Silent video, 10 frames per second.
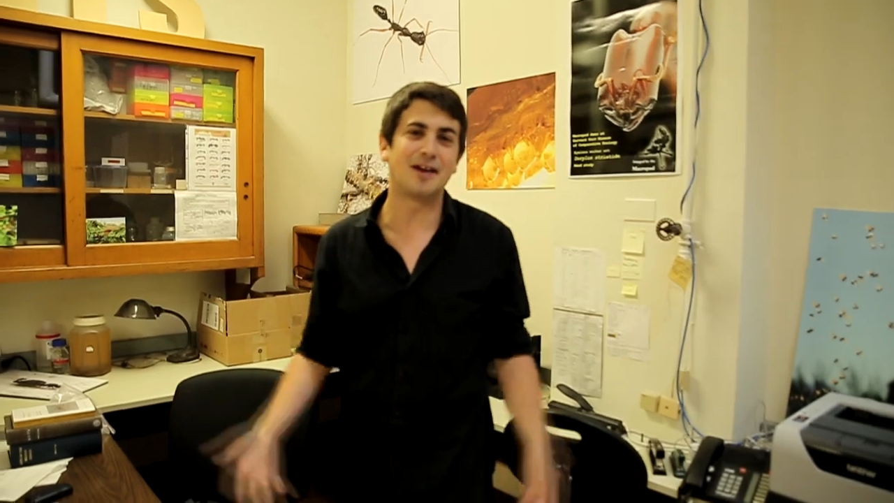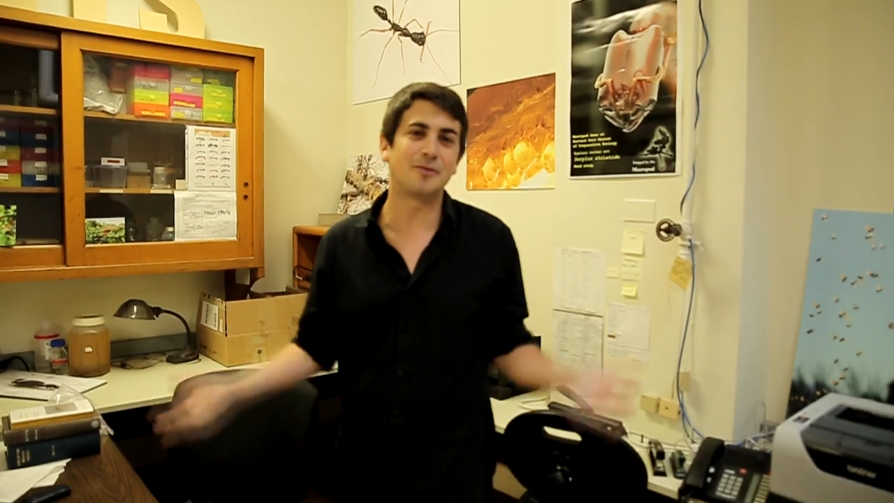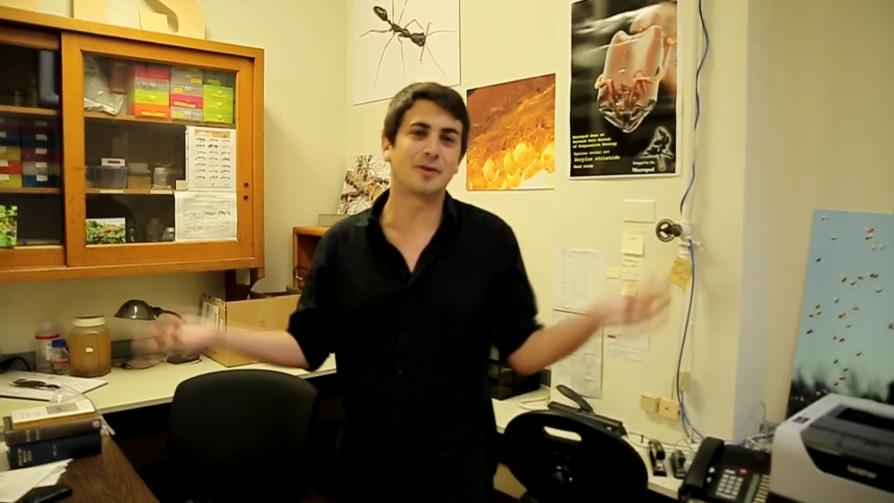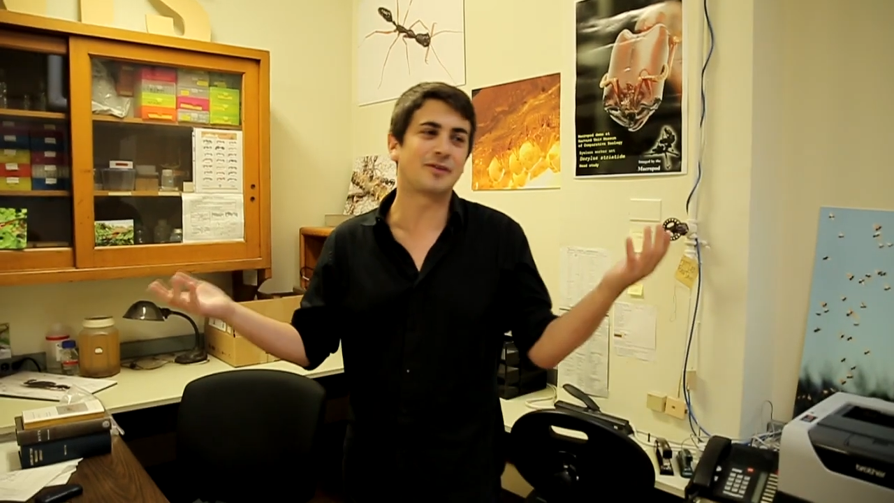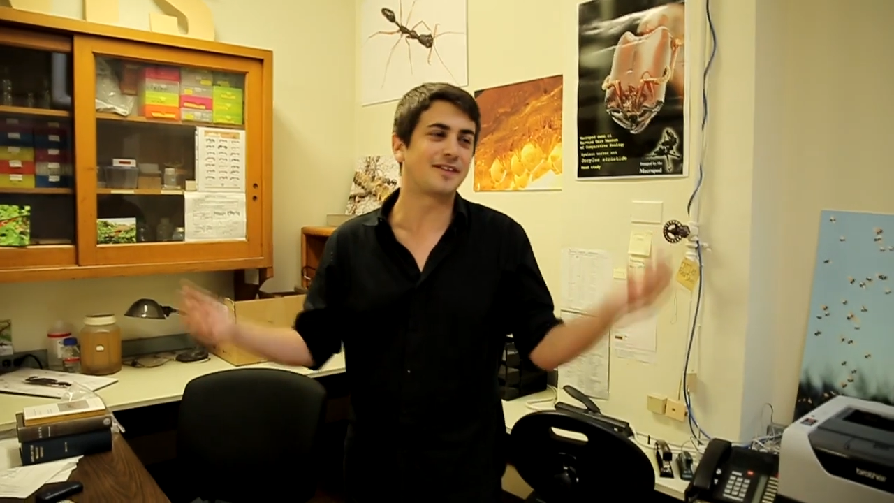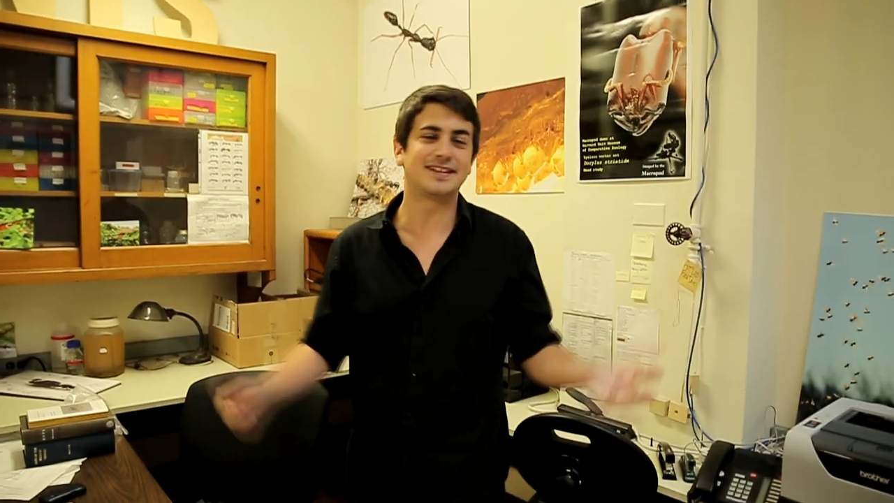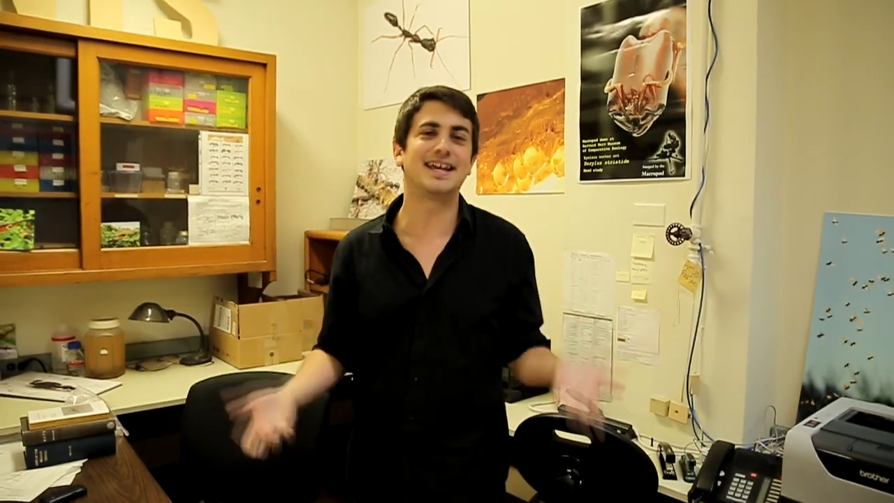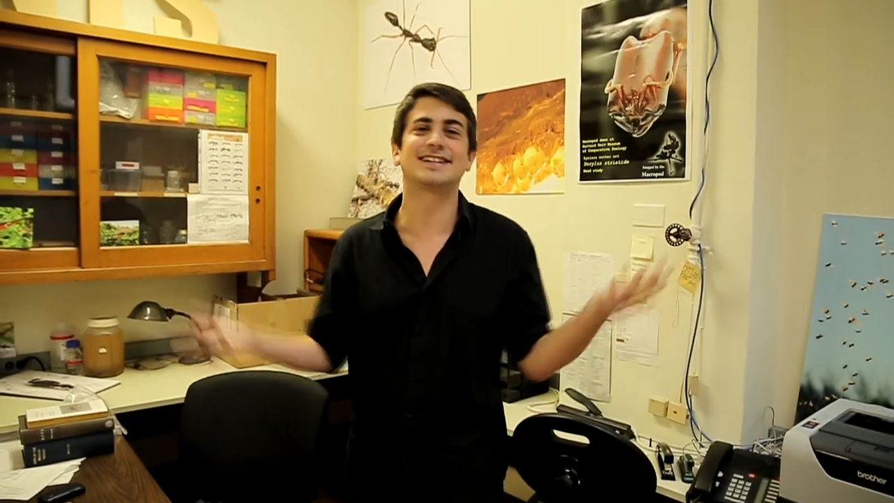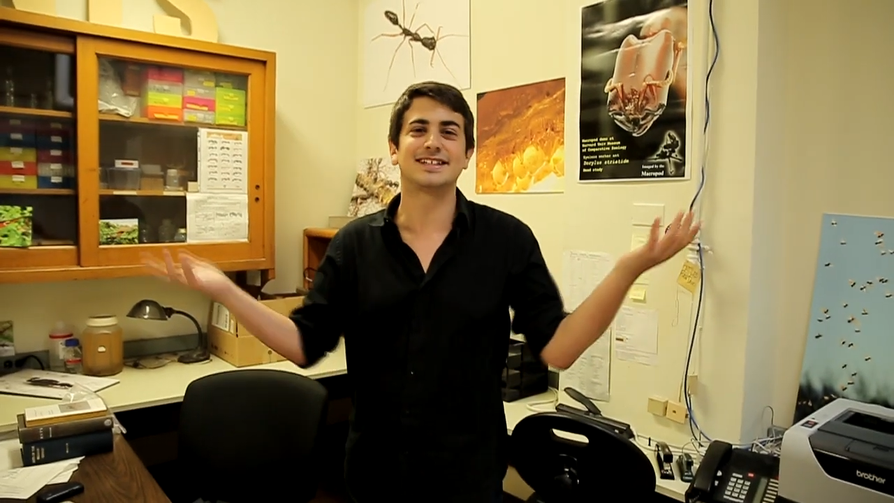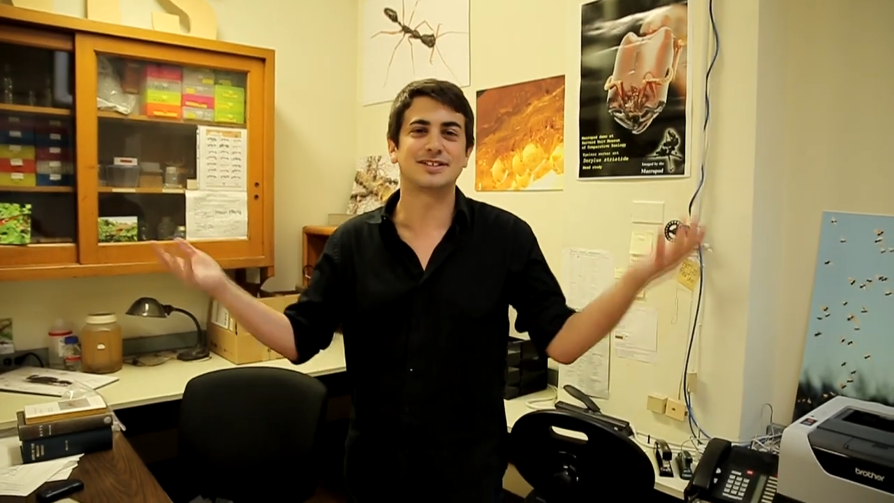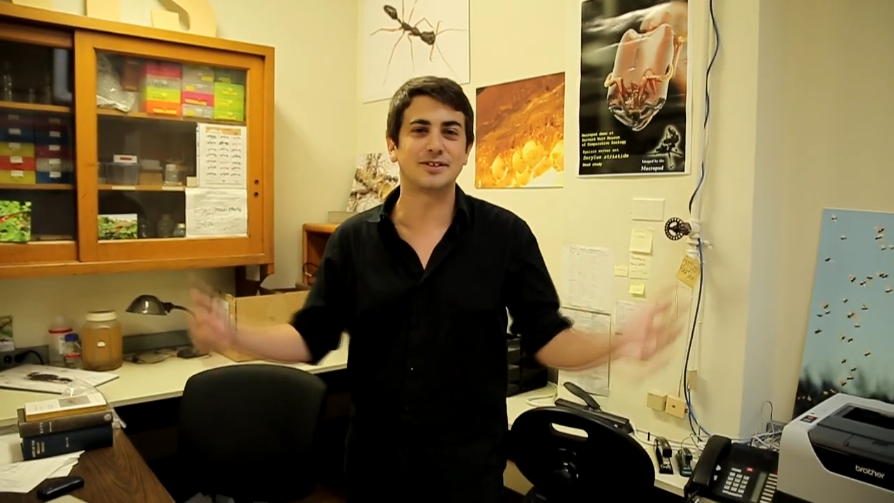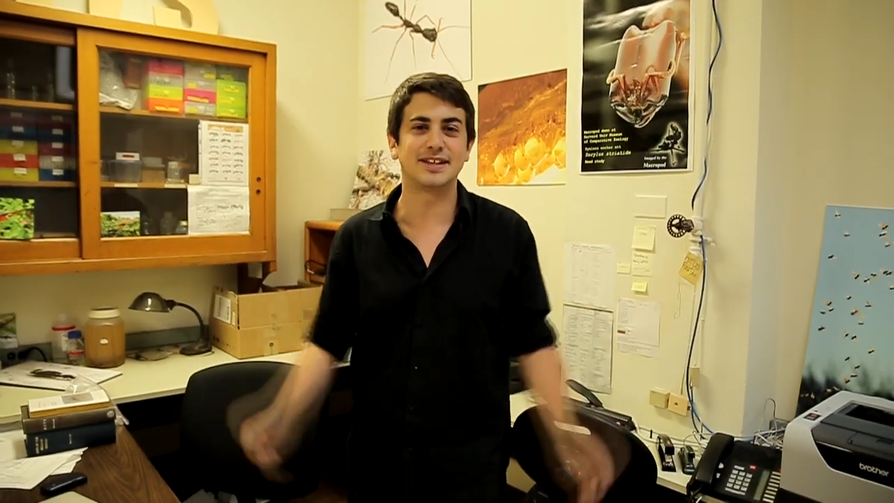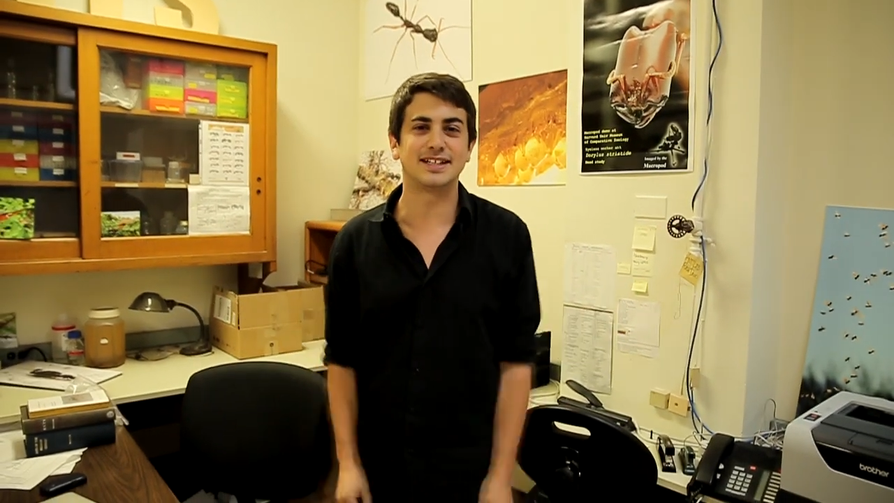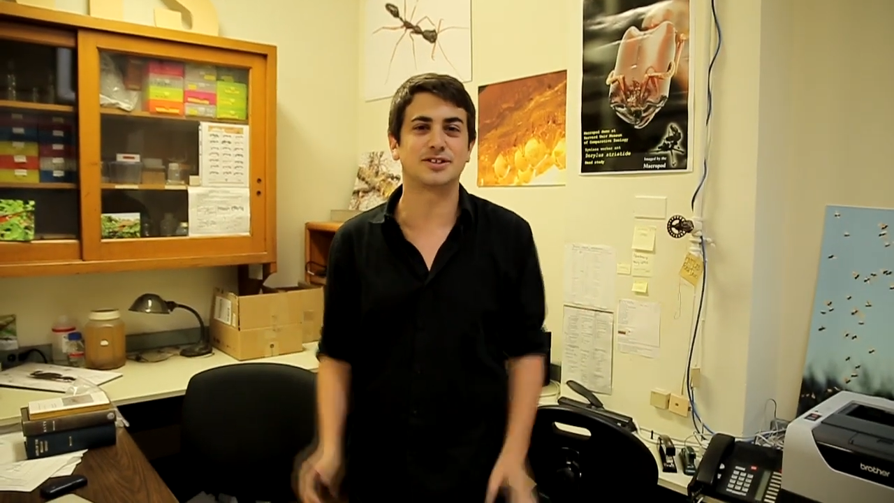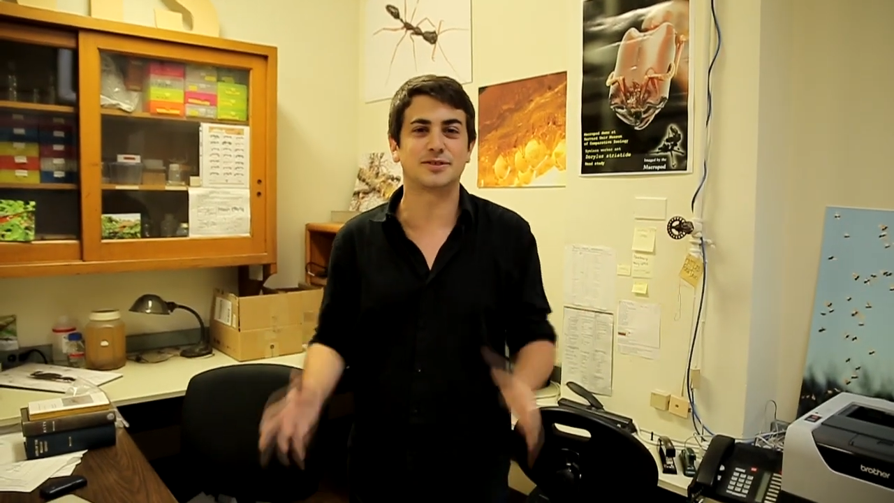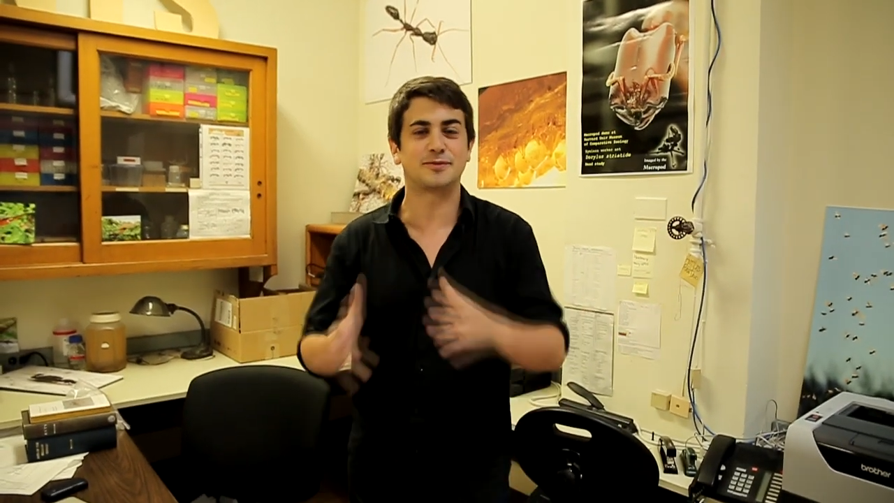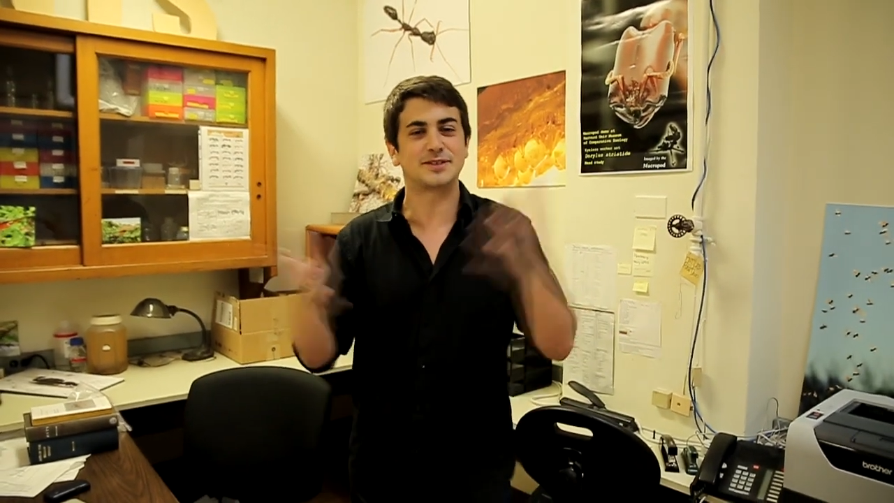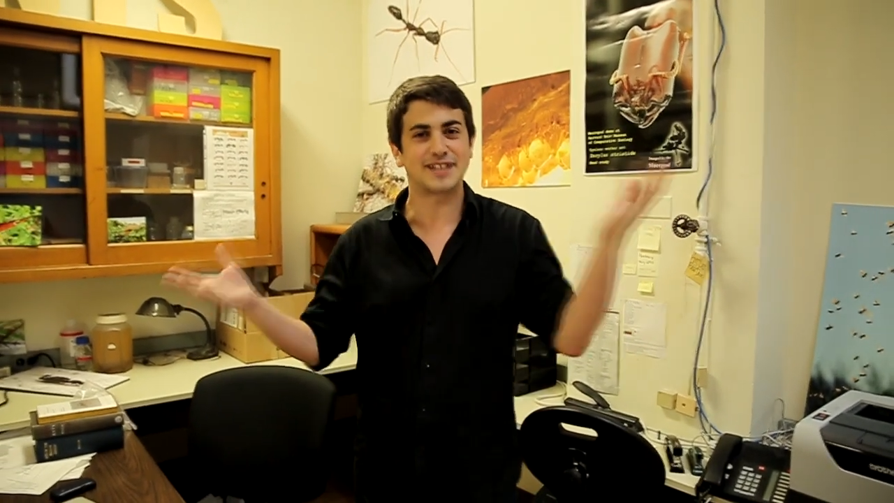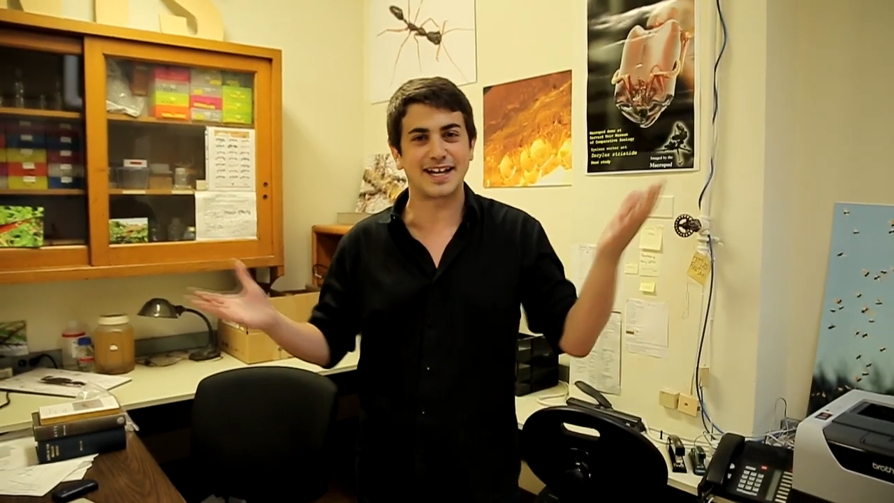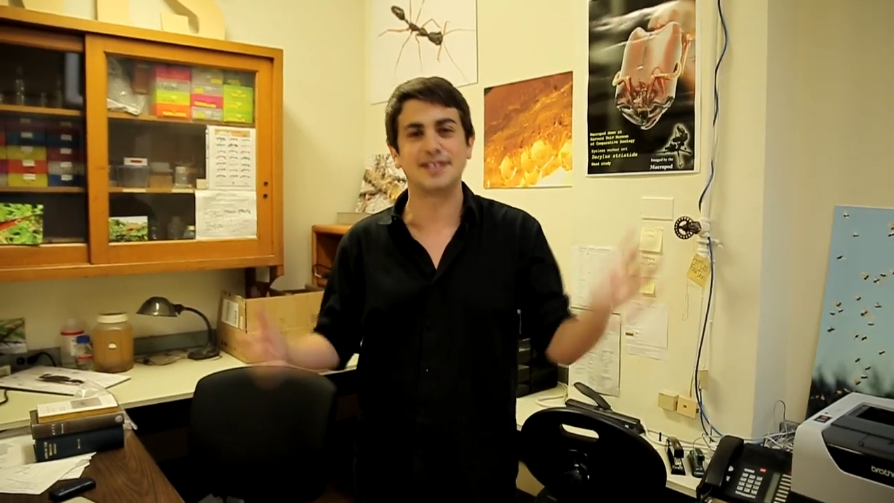I would have thought that Texas here, at least just for
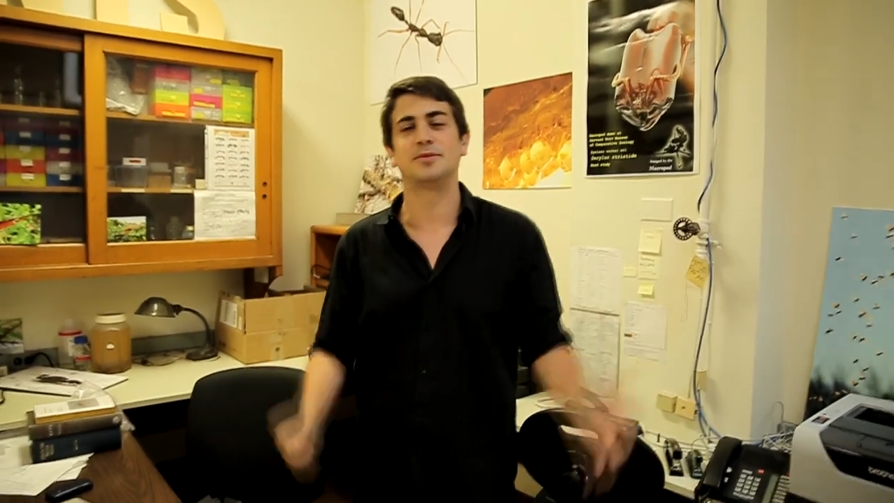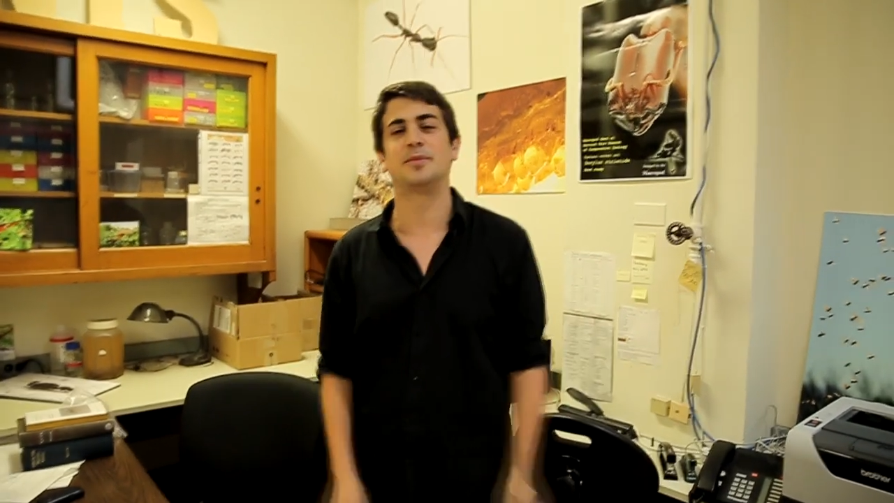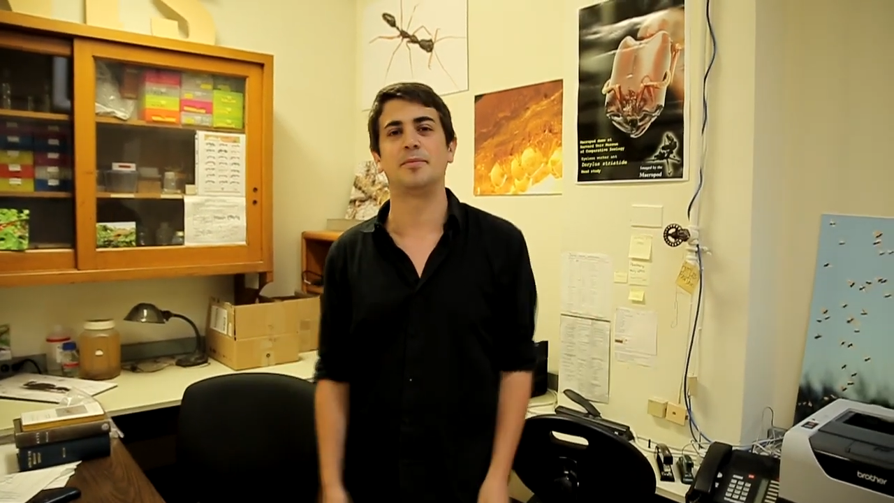size, would